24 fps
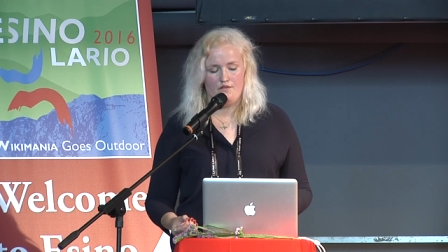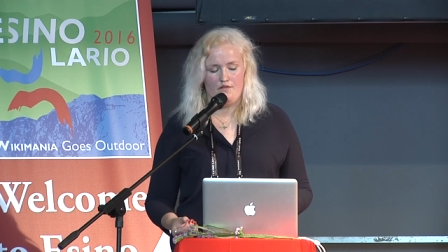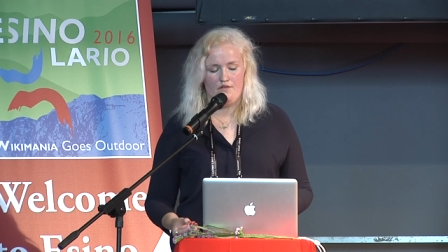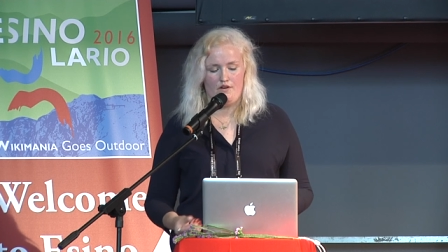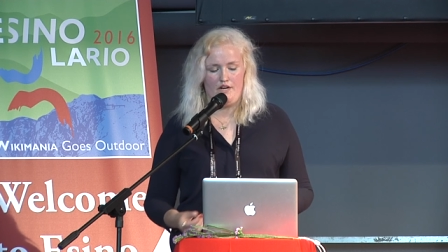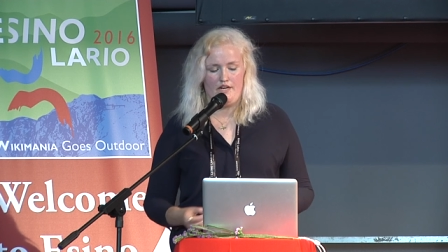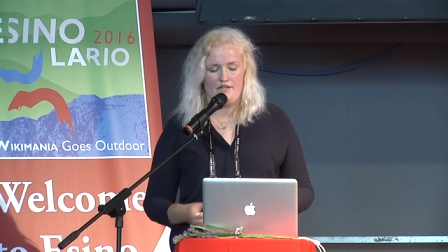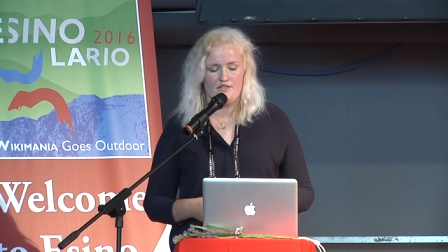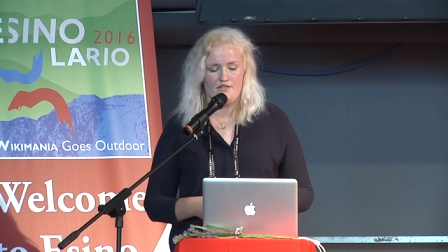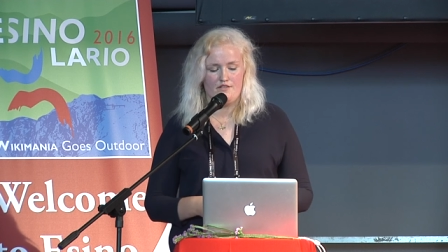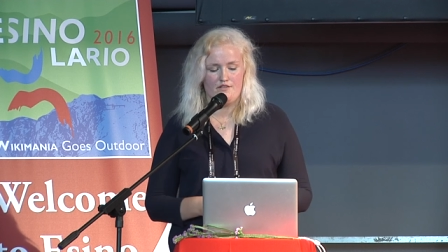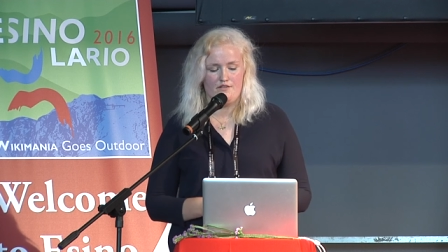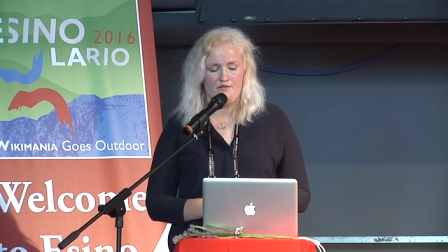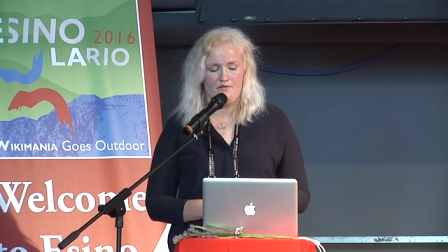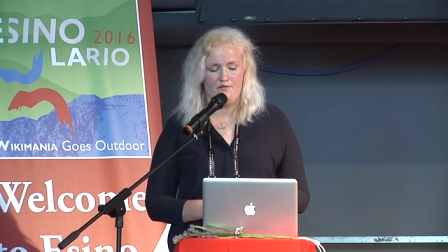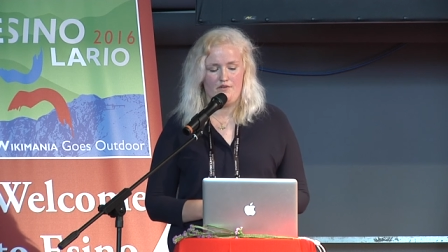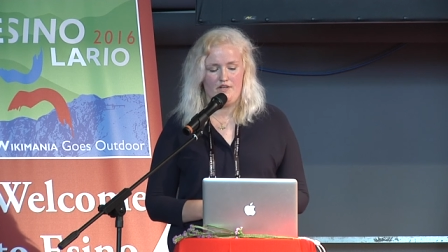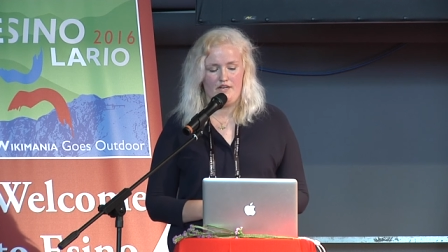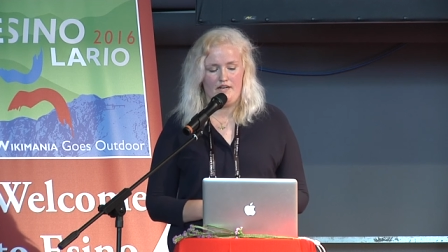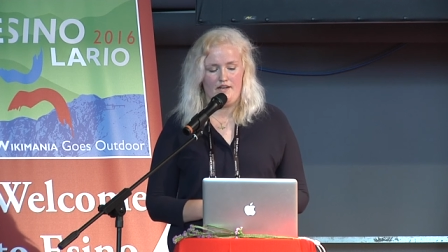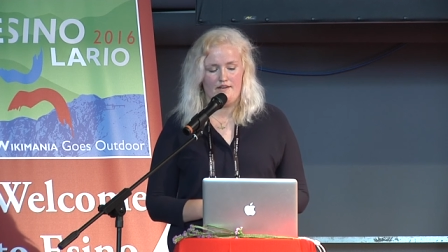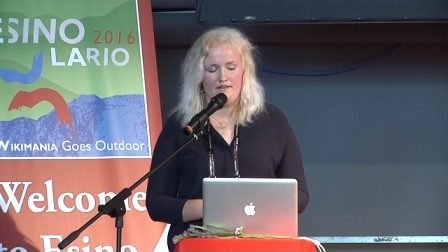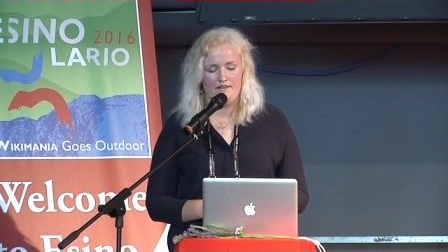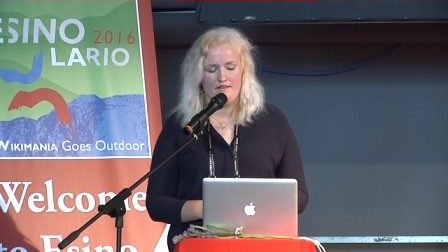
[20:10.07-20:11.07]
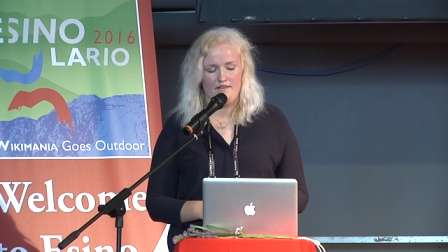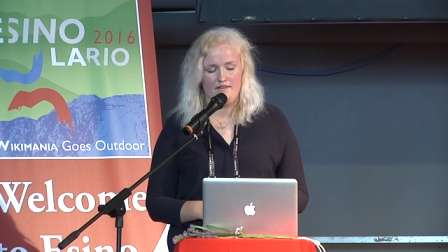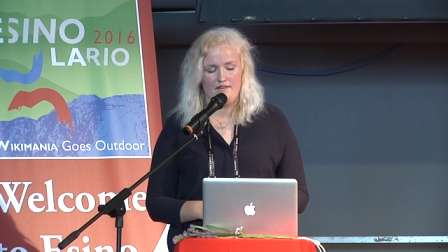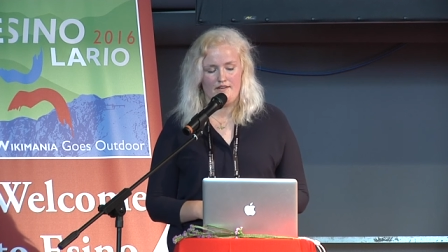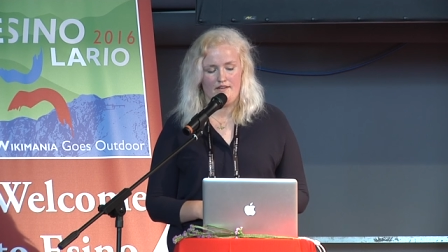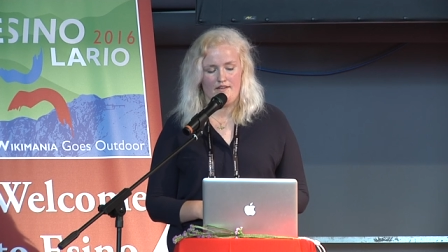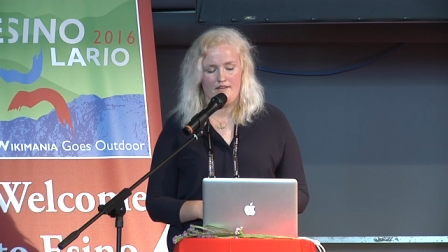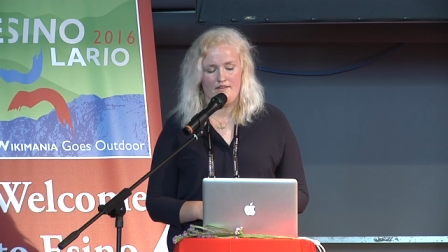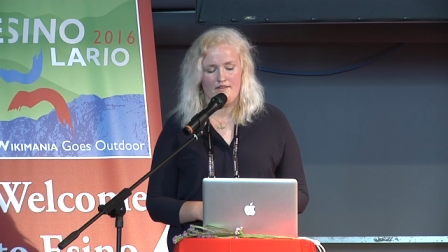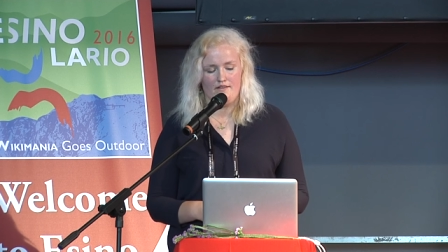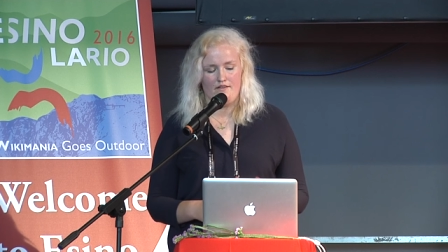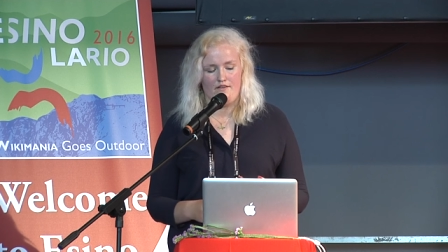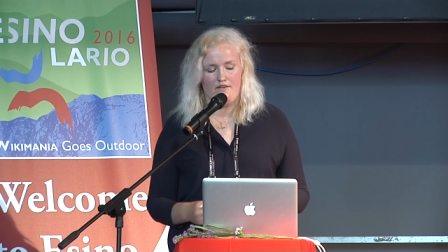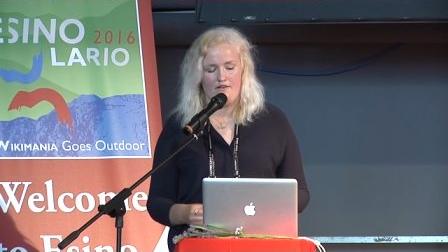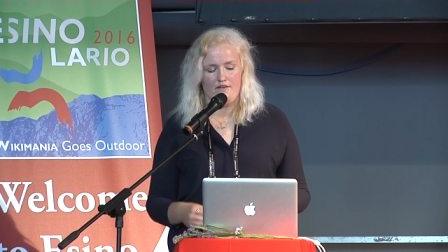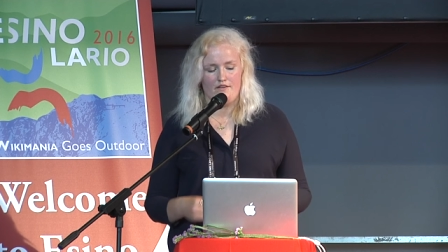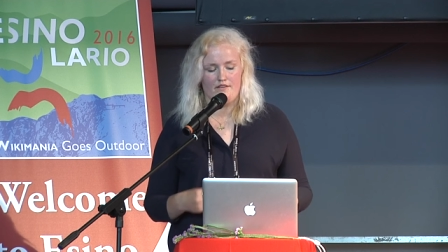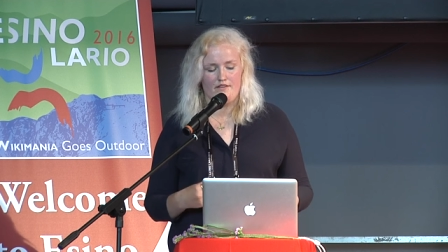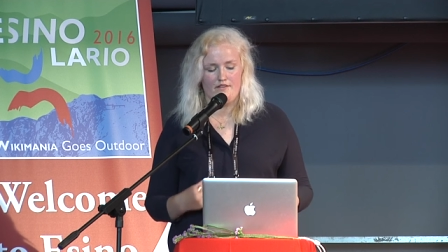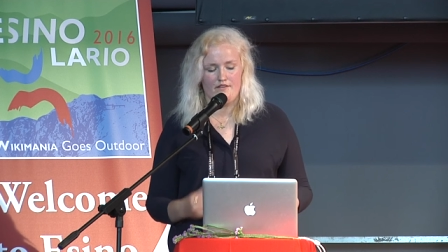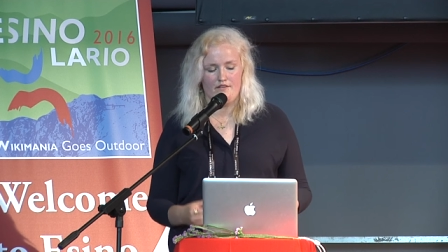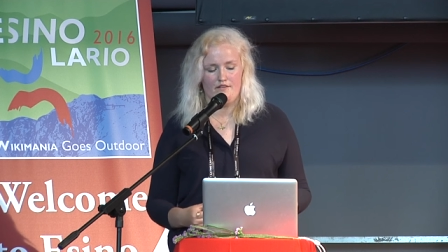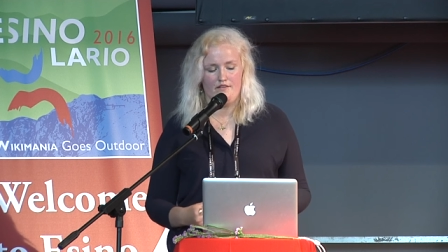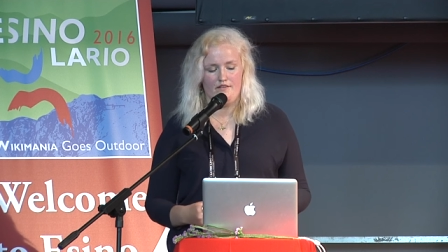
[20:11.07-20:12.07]
or actually re-editing an
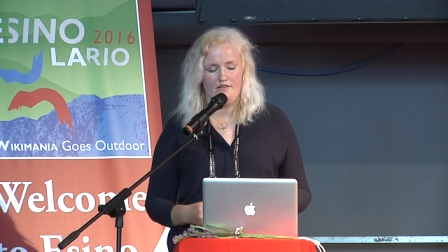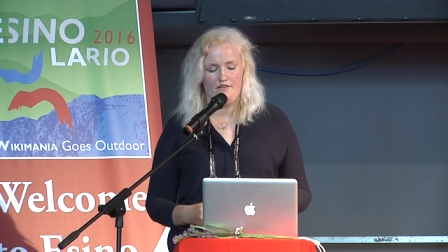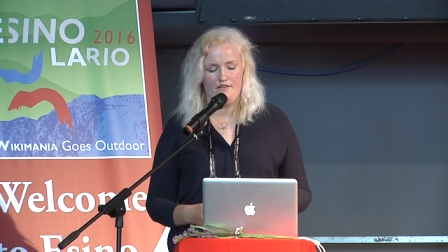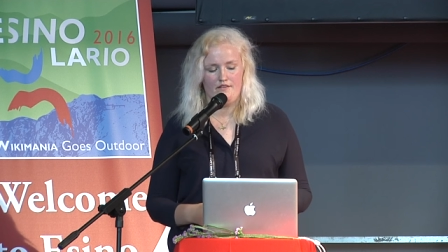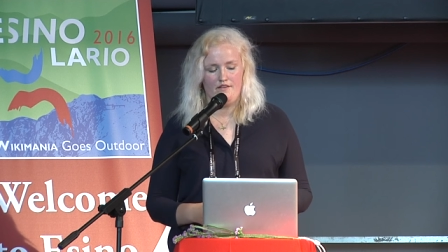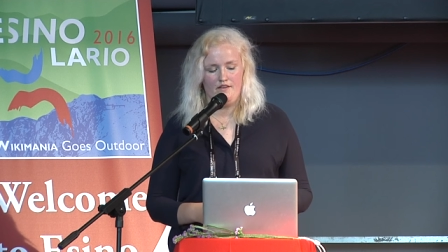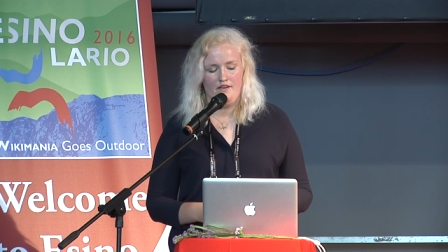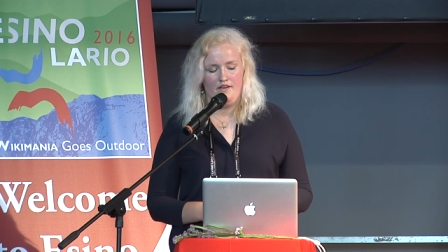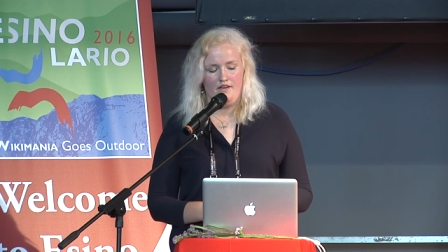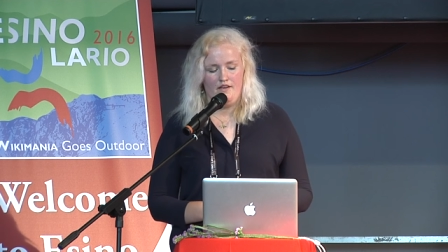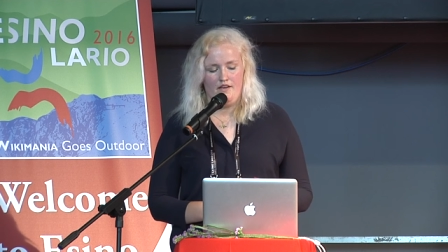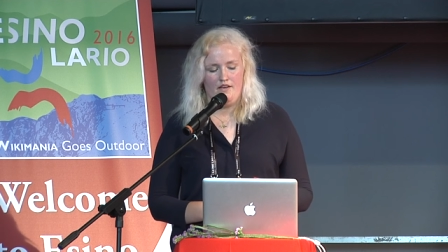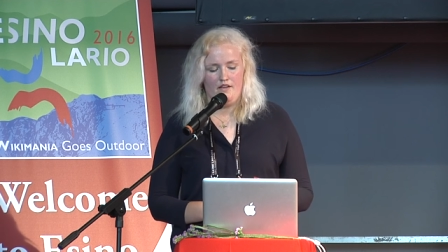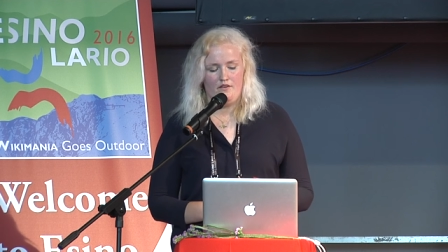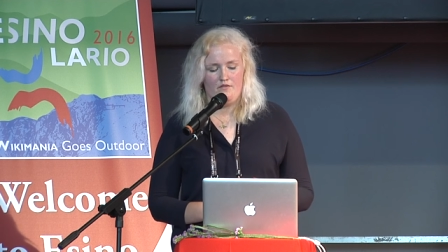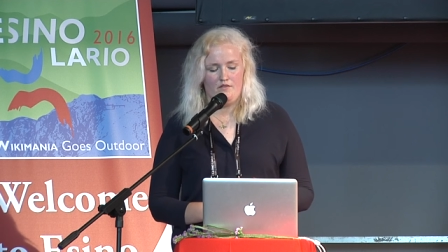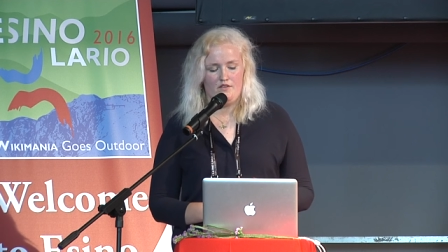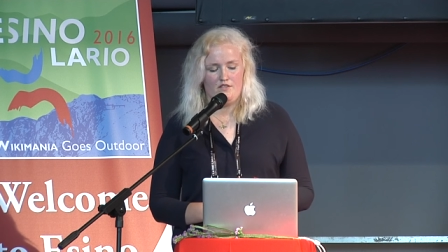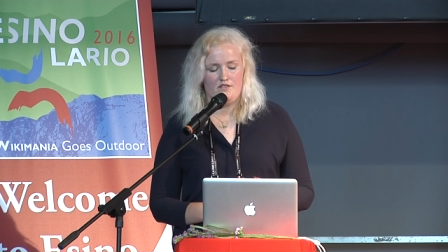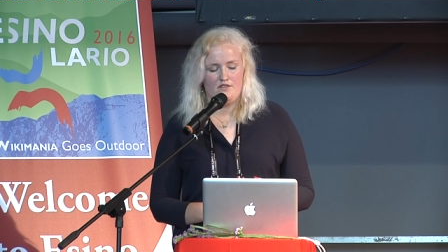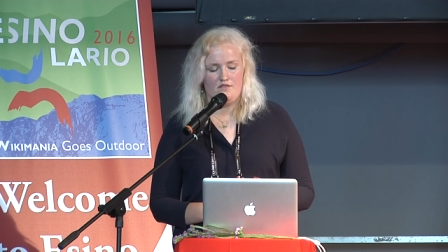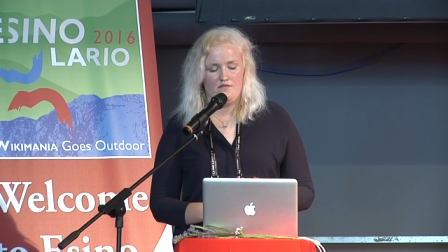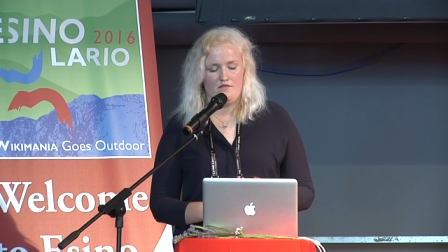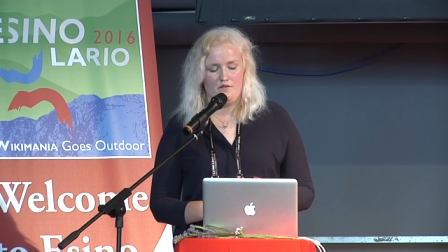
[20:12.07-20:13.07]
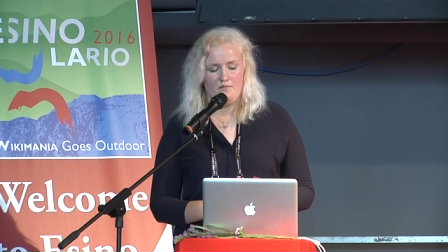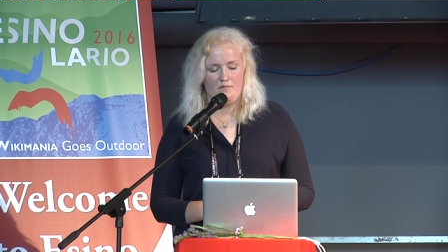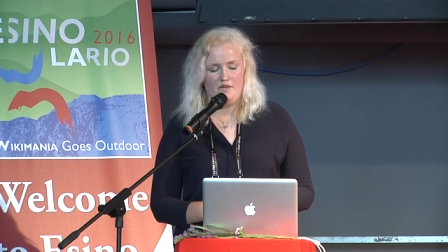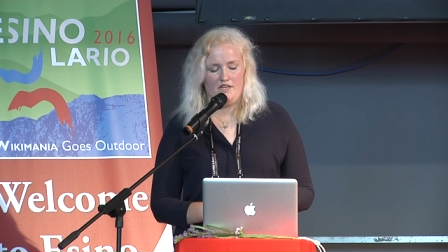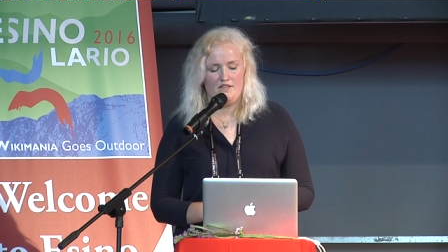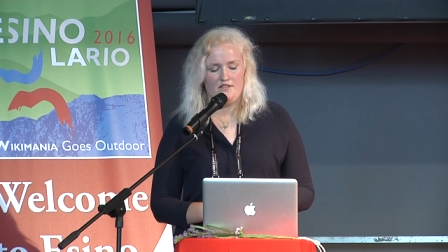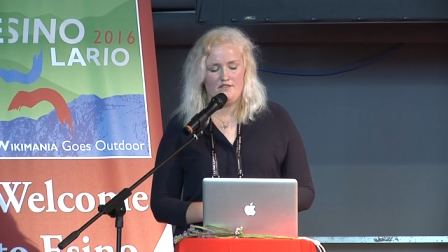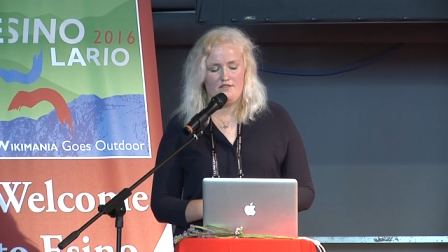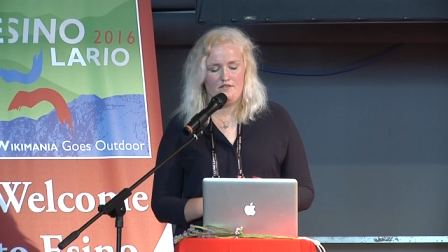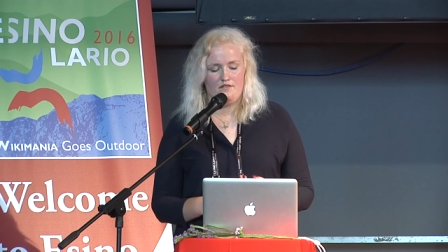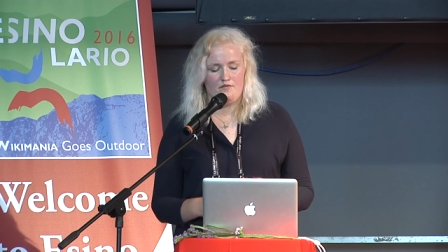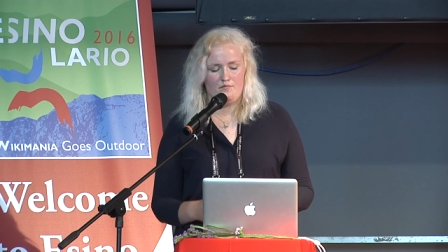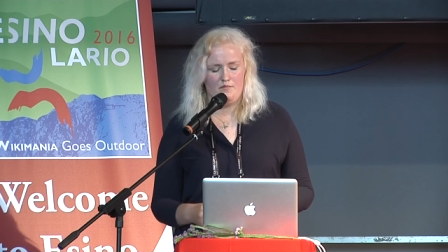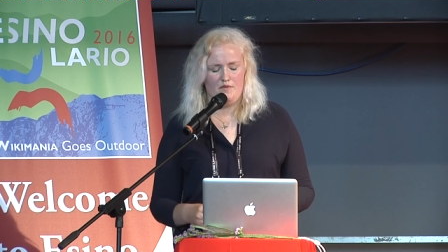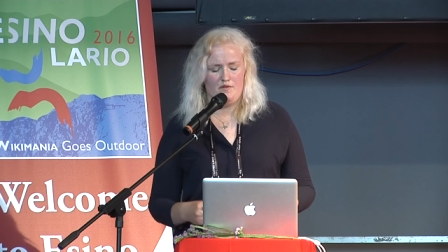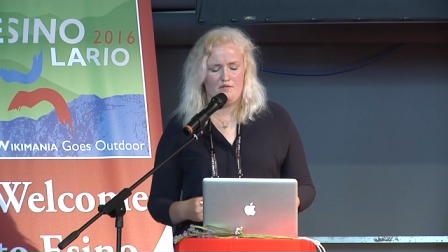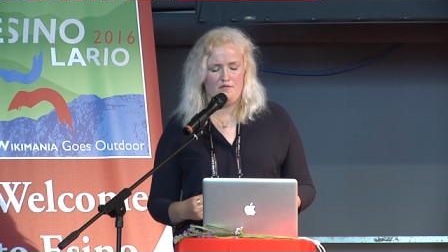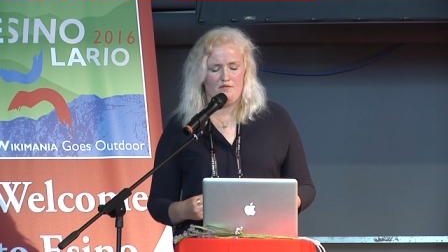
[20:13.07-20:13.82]
article in which information is